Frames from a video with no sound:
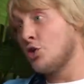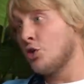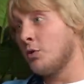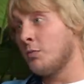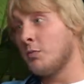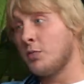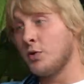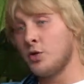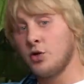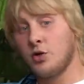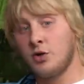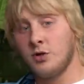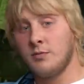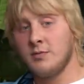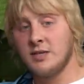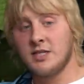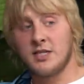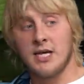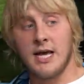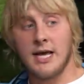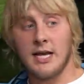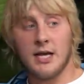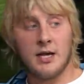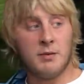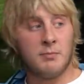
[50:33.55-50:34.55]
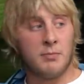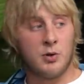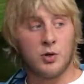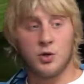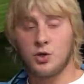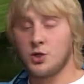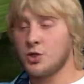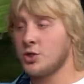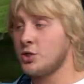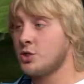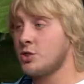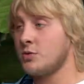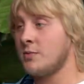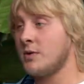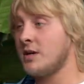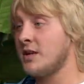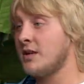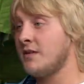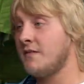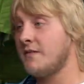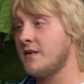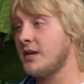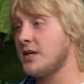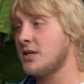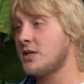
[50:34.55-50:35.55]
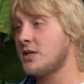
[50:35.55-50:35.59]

jumping through my telly and punching someone in the face. Can